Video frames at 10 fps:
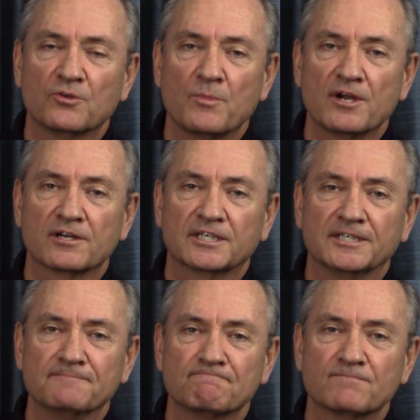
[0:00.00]

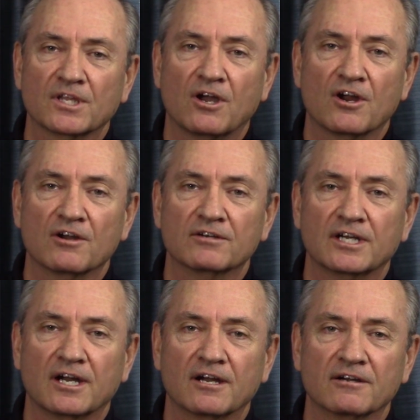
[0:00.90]
America
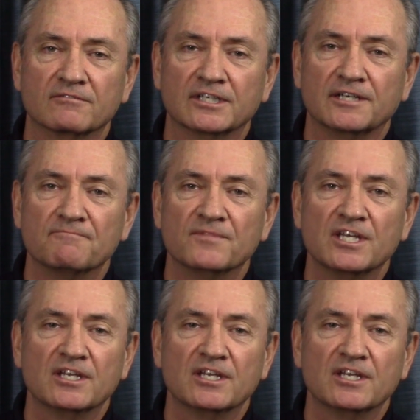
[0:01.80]
are